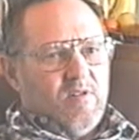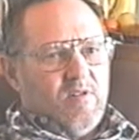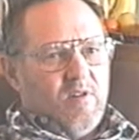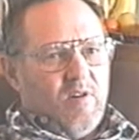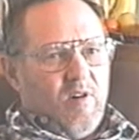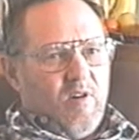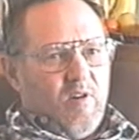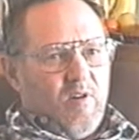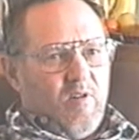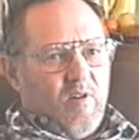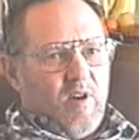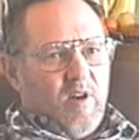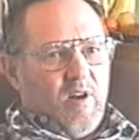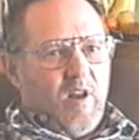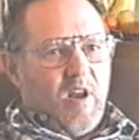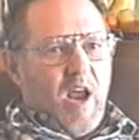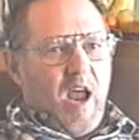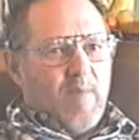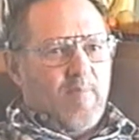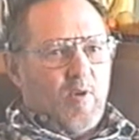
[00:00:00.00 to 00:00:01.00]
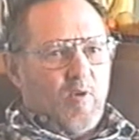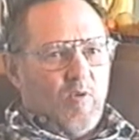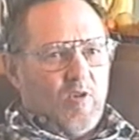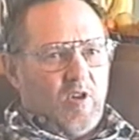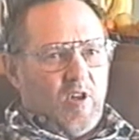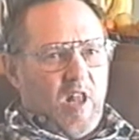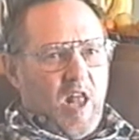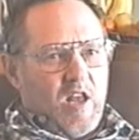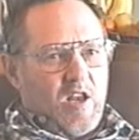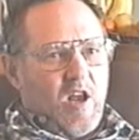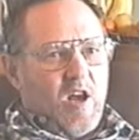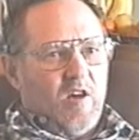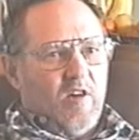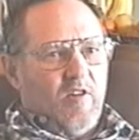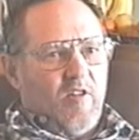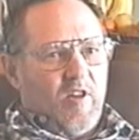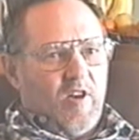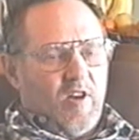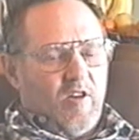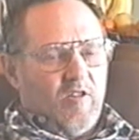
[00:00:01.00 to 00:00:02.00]
So, and the captain was a lot
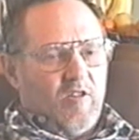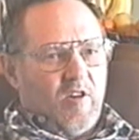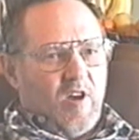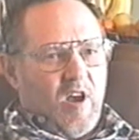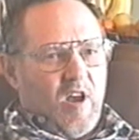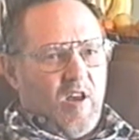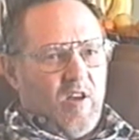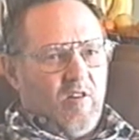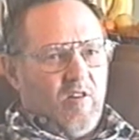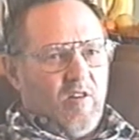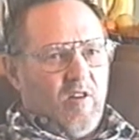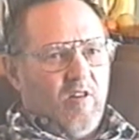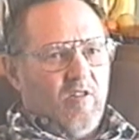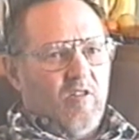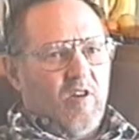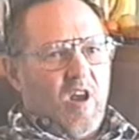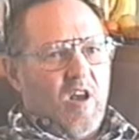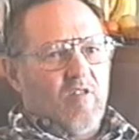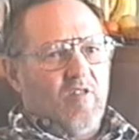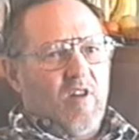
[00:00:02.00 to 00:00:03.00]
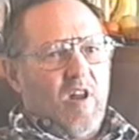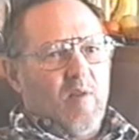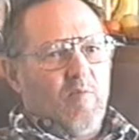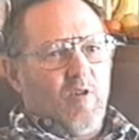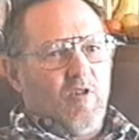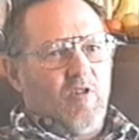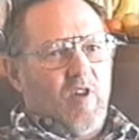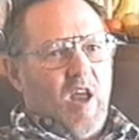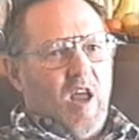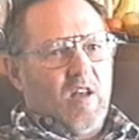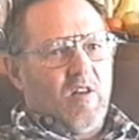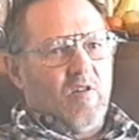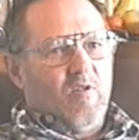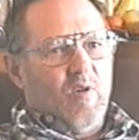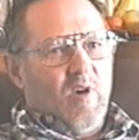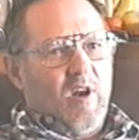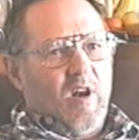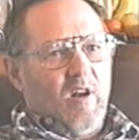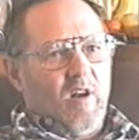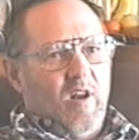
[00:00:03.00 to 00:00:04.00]
younger than this guy. And this guy's name was Ed
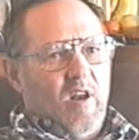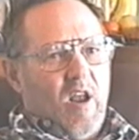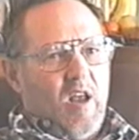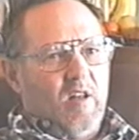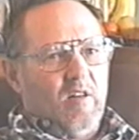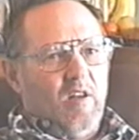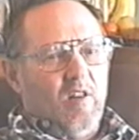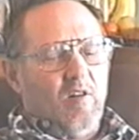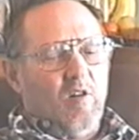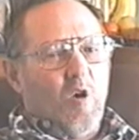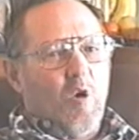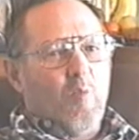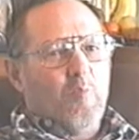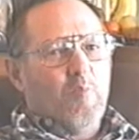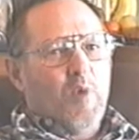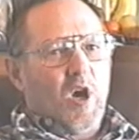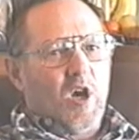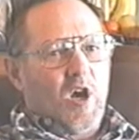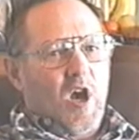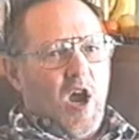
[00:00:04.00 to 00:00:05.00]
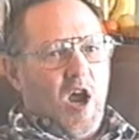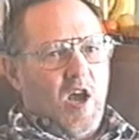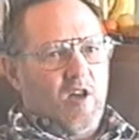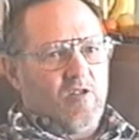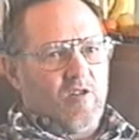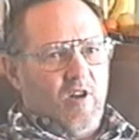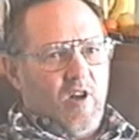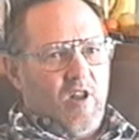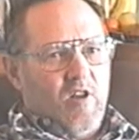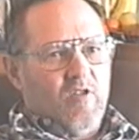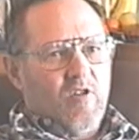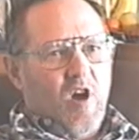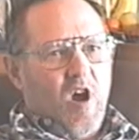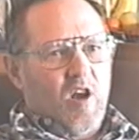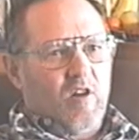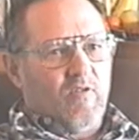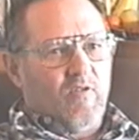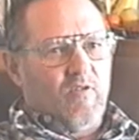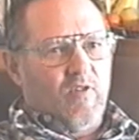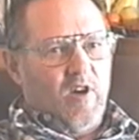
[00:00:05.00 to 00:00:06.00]
Green, and he had little old bug eyes, and he
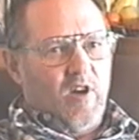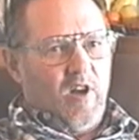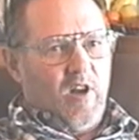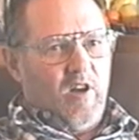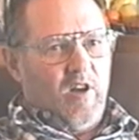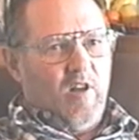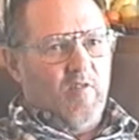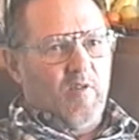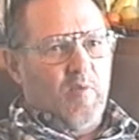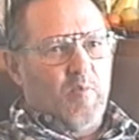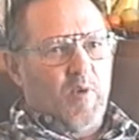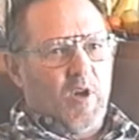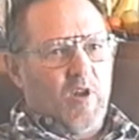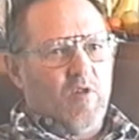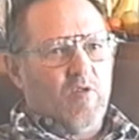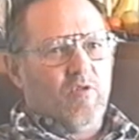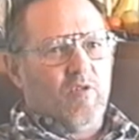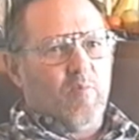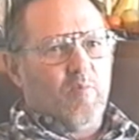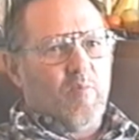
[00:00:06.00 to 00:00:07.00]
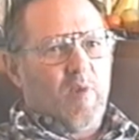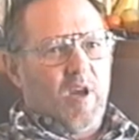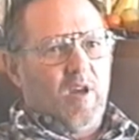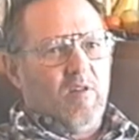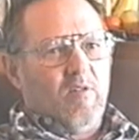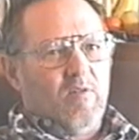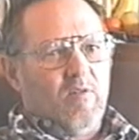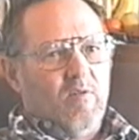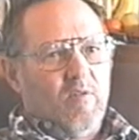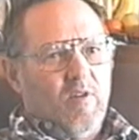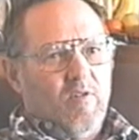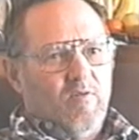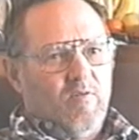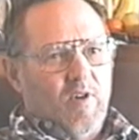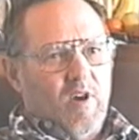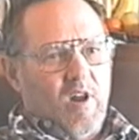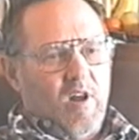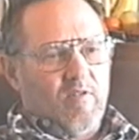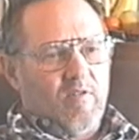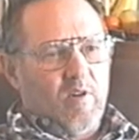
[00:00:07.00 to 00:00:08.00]
talked funny, and everybody used to make
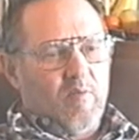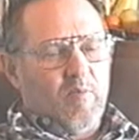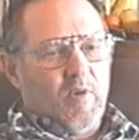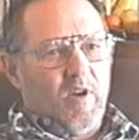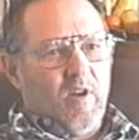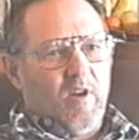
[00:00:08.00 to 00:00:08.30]
fun of him.